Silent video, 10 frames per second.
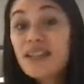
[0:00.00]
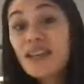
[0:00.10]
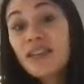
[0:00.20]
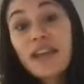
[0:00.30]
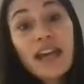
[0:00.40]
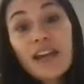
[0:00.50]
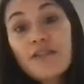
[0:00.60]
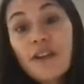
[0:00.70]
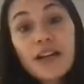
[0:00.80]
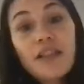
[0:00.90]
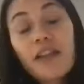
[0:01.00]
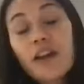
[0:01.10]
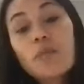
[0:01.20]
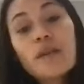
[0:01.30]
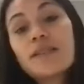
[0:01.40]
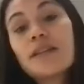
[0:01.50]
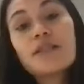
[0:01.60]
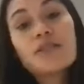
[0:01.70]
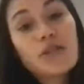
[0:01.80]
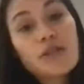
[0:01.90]
saying that they can't find a therapist
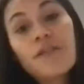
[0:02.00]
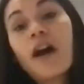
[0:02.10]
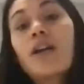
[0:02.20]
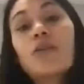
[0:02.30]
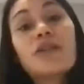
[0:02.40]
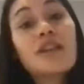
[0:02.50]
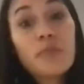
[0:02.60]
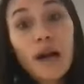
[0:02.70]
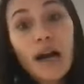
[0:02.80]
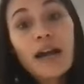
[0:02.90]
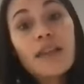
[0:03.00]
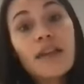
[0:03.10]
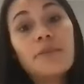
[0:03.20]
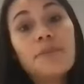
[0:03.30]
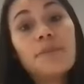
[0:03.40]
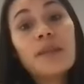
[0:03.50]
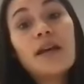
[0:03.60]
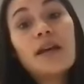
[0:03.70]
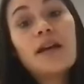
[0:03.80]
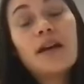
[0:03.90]
that's certified or nearby them.
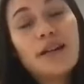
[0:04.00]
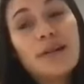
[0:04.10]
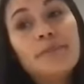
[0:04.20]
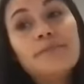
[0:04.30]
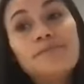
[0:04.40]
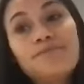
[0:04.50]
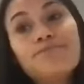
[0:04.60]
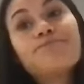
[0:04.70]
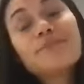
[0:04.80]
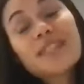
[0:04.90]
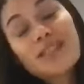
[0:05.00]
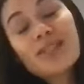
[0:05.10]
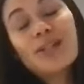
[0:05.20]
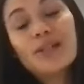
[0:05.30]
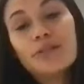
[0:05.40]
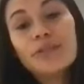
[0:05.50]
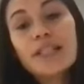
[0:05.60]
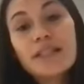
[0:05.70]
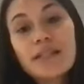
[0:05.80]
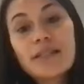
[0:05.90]
Um, so
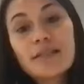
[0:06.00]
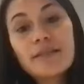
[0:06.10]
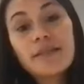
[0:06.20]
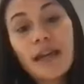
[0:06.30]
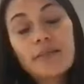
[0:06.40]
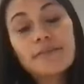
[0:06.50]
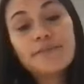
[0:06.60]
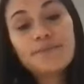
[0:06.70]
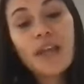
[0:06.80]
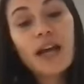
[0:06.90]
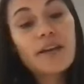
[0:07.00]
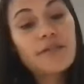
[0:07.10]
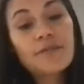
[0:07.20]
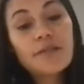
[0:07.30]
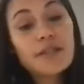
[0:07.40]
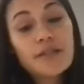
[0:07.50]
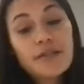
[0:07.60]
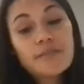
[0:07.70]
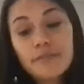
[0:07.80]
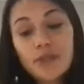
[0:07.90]
yeah,
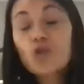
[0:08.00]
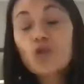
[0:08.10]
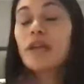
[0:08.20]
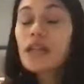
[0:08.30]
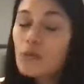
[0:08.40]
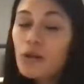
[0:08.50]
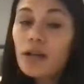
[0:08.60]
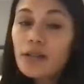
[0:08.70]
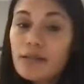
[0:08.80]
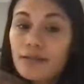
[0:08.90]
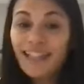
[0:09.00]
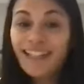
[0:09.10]
there's social media works.